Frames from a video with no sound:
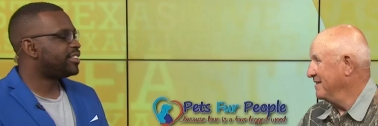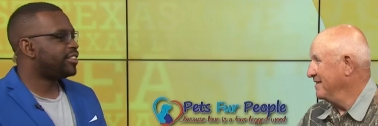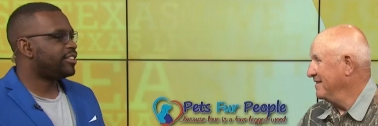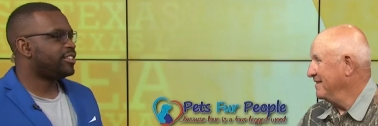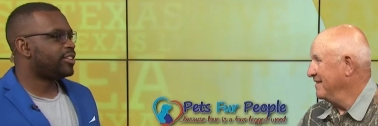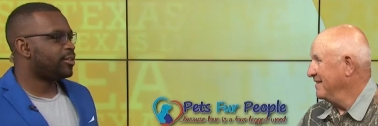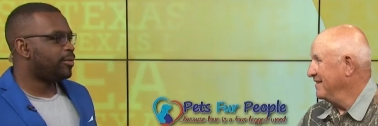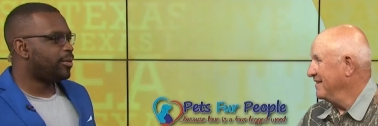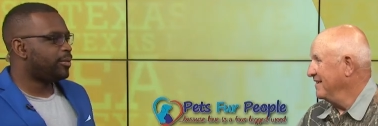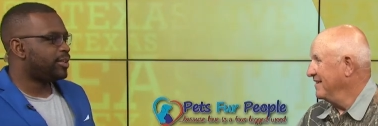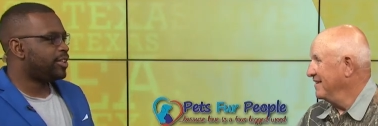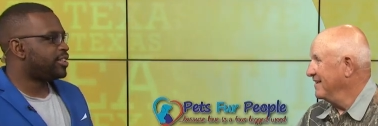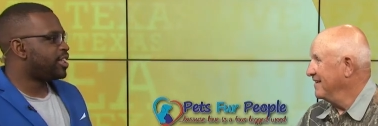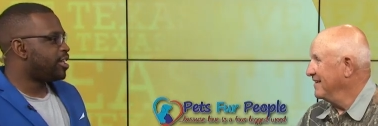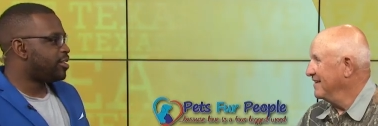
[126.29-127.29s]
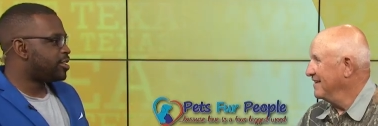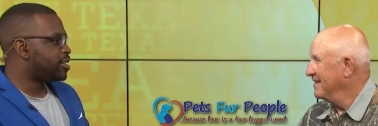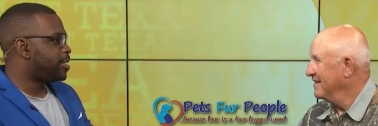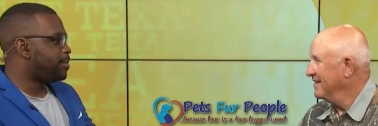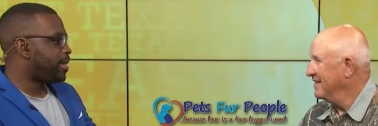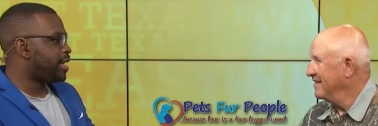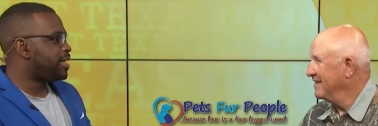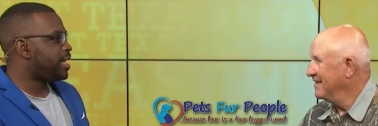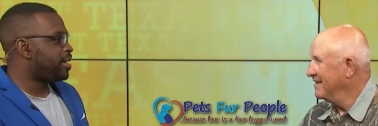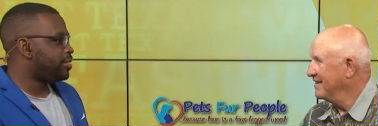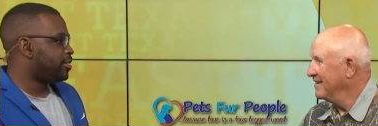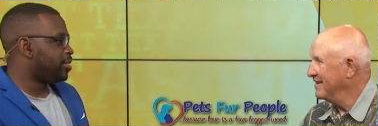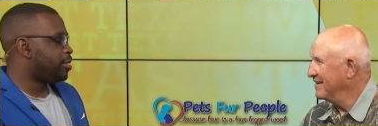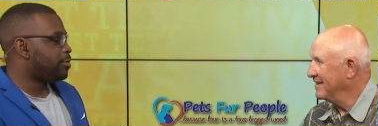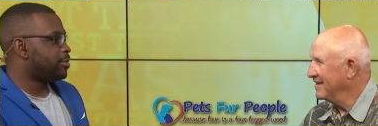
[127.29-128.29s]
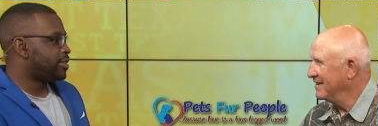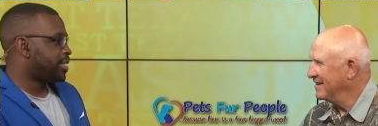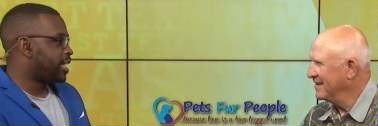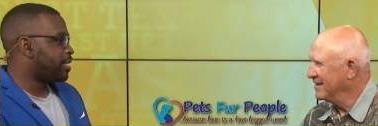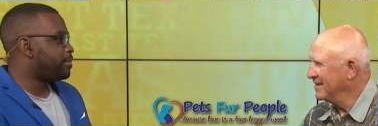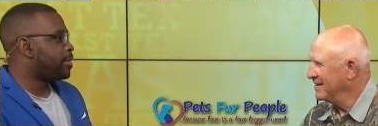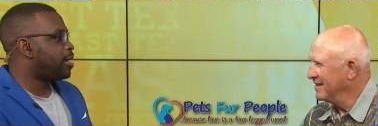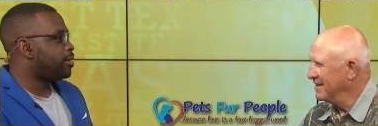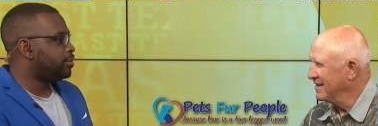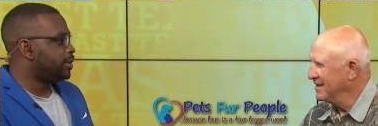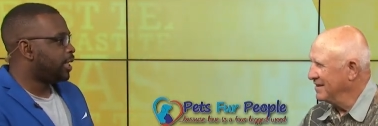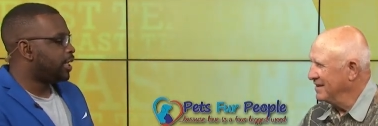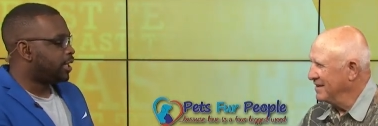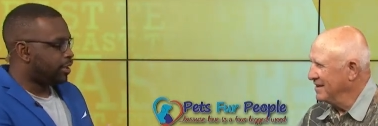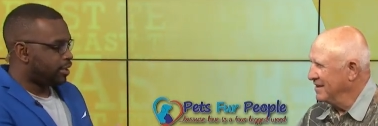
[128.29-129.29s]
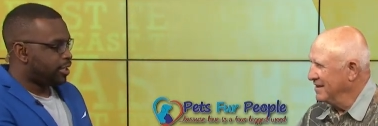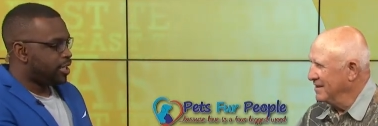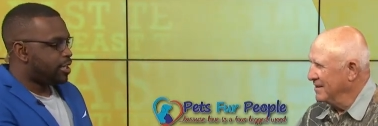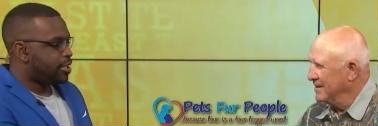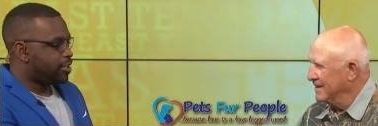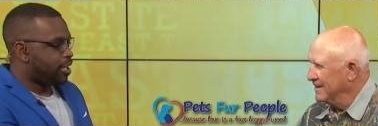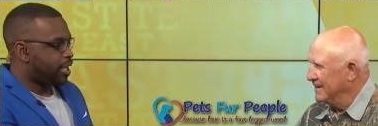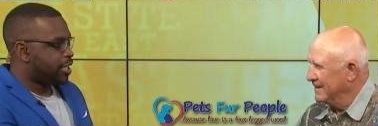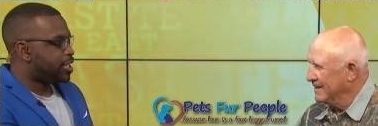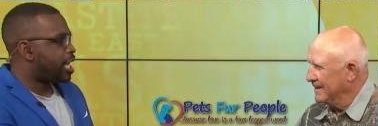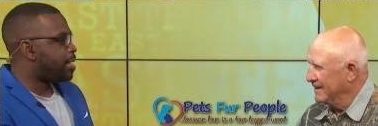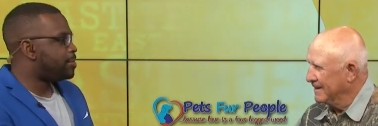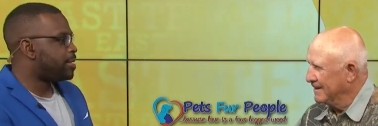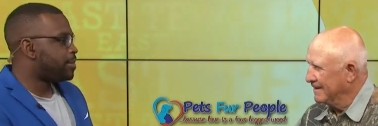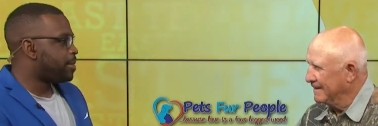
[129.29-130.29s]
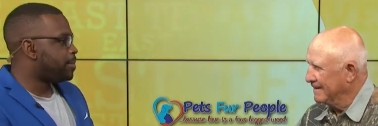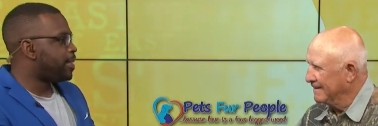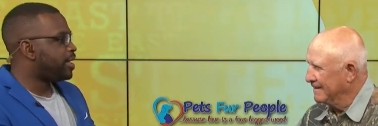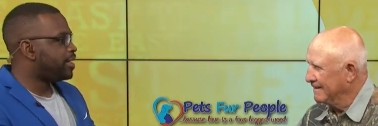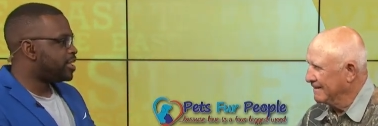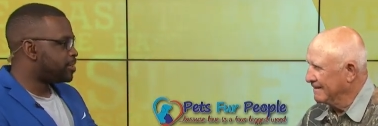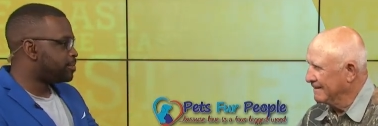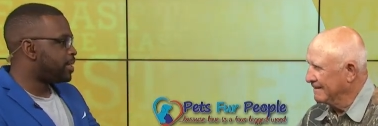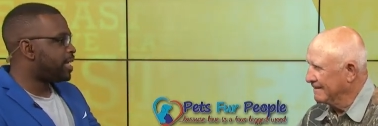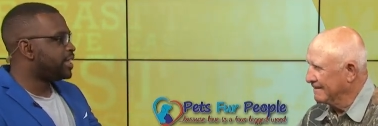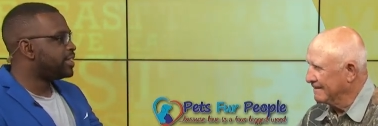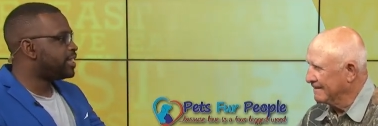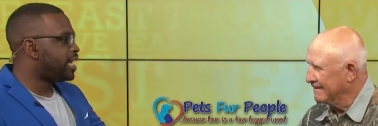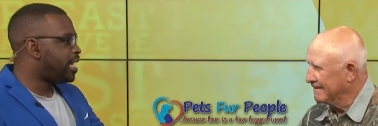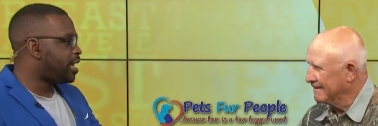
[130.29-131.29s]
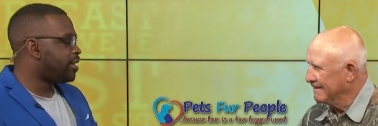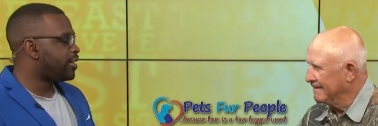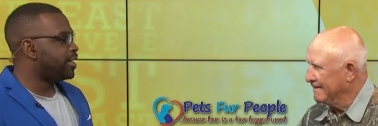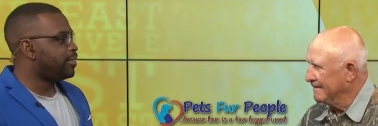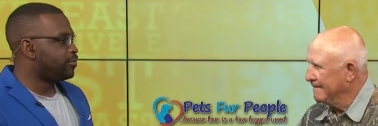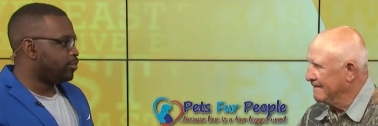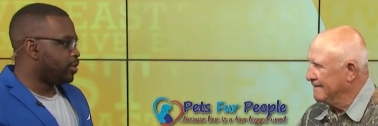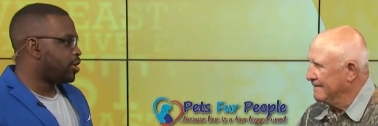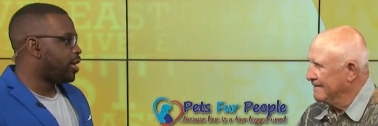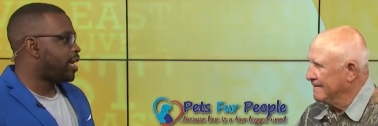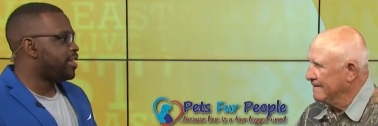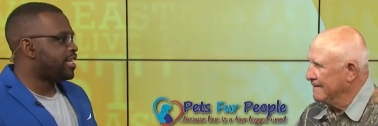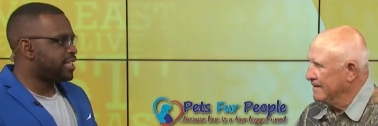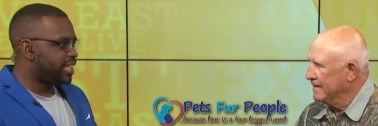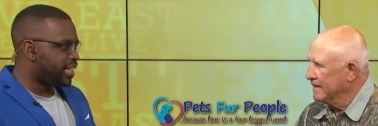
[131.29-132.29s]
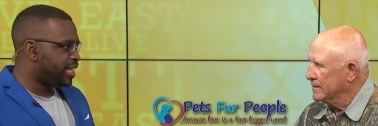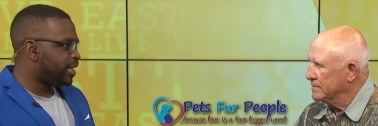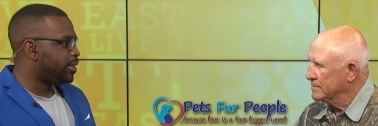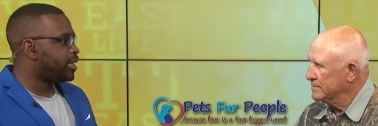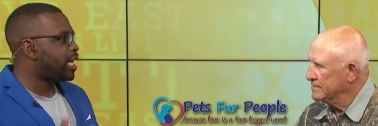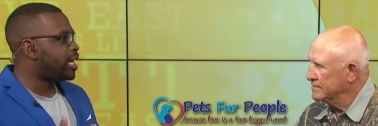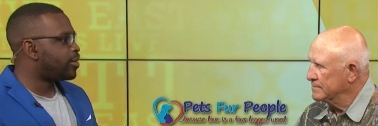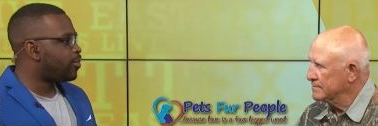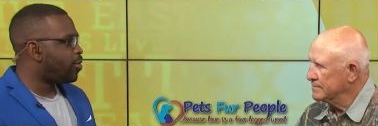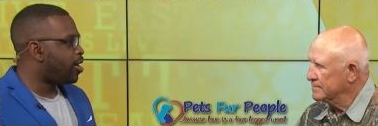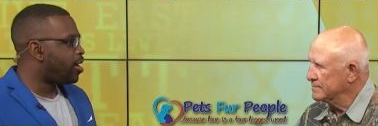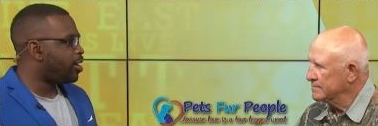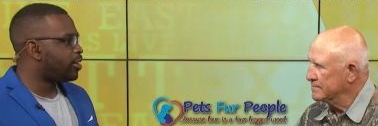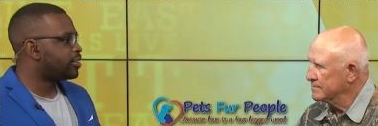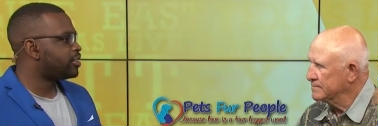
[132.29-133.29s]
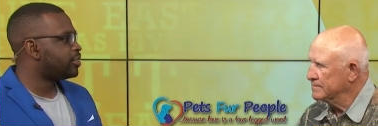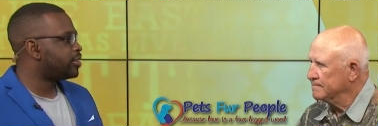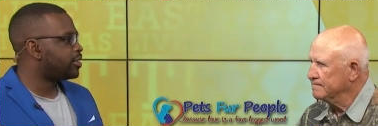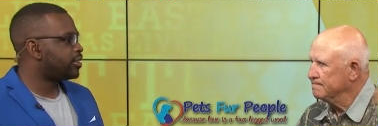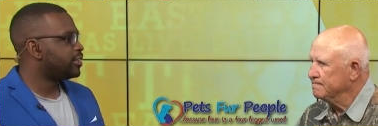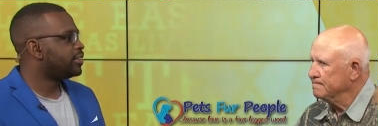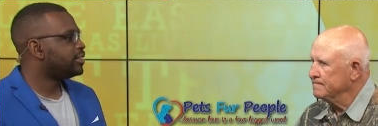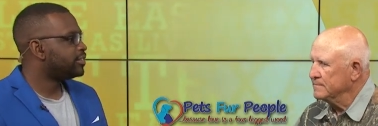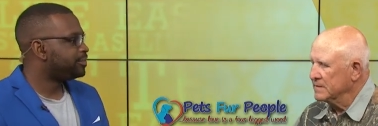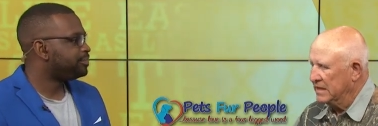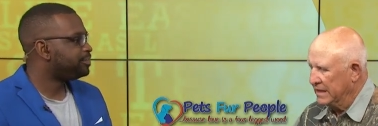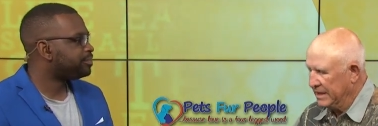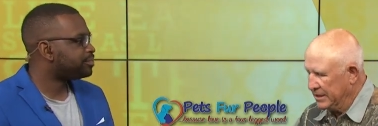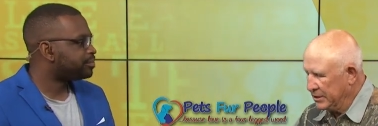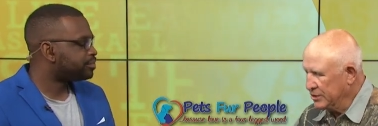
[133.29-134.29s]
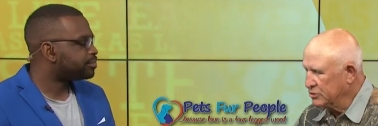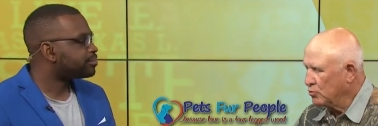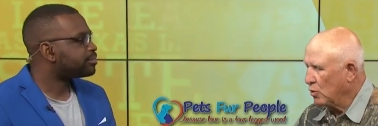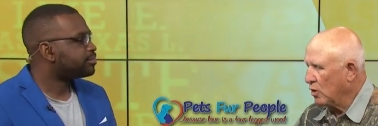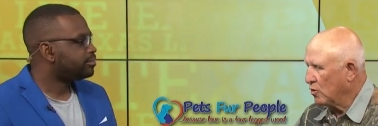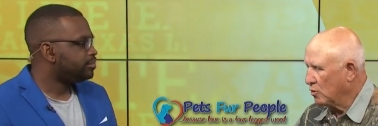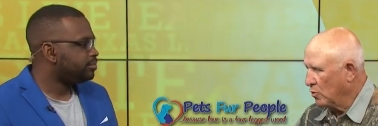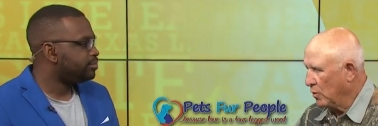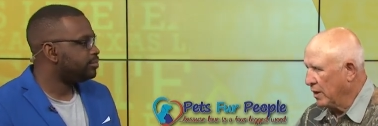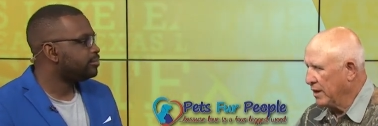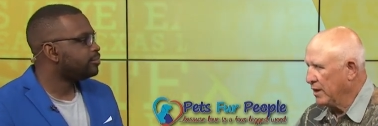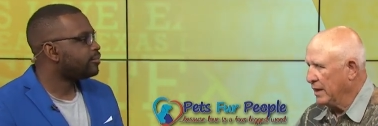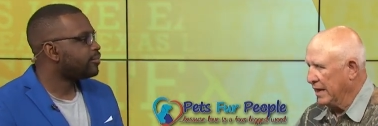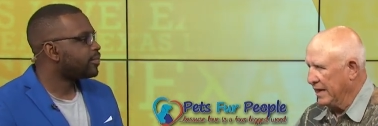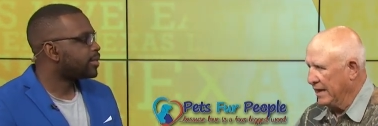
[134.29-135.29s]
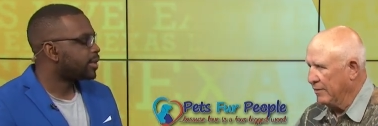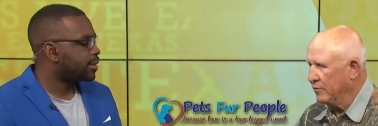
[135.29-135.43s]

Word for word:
Speaker 1: sir. And so, what would you tell somebody that you know was thinking about uh, adopting him about his play style, and you know, does he need a lot of walks or? He does walk
Speaker 2: well, and I